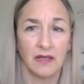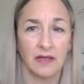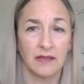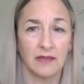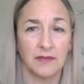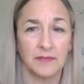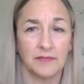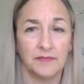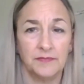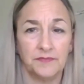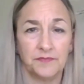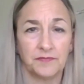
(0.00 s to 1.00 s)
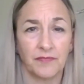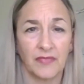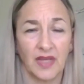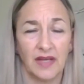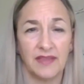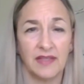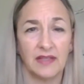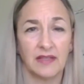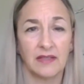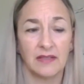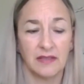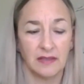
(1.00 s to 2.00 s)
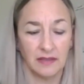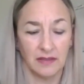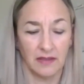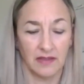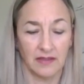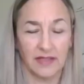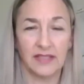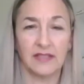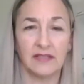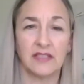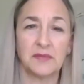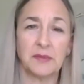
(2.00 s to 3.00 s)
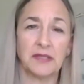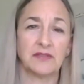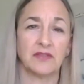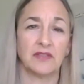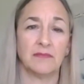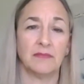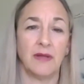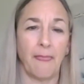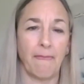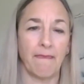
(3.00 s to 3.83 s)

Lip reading: I think our kids on the spectrum,